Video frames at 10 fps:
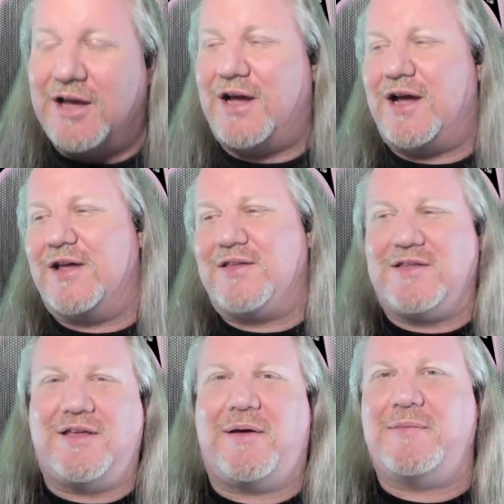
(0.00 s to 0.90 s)

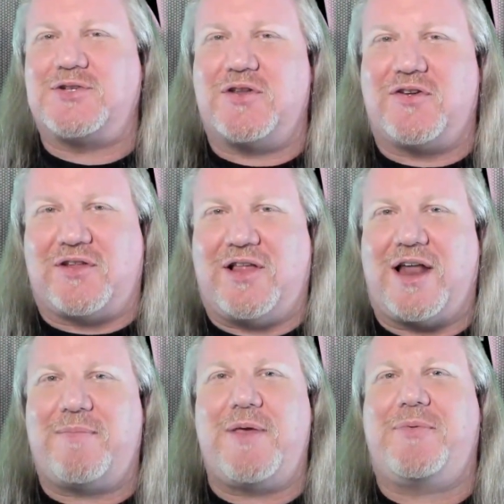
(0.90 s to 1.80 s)
I'm sure there's a
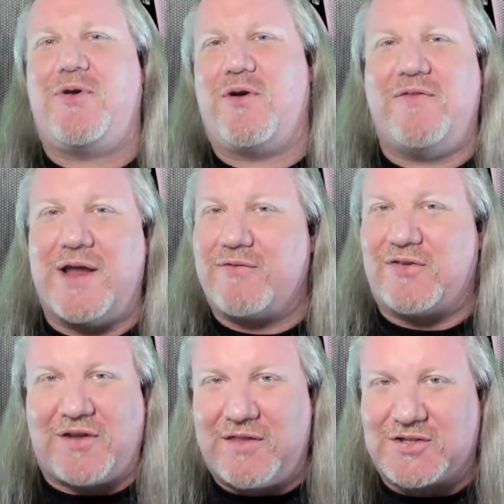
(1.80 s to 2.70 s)
lot of people who have
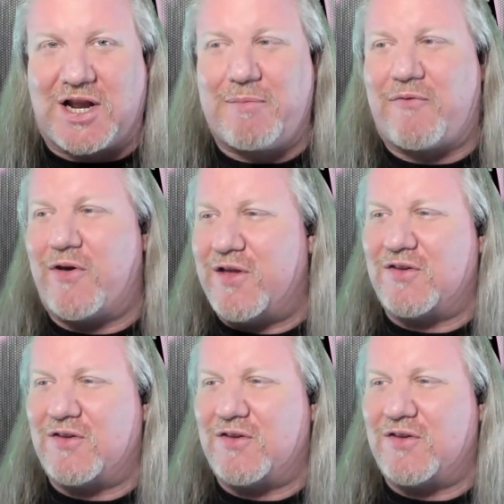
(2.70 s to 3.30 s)
never seen this channel before.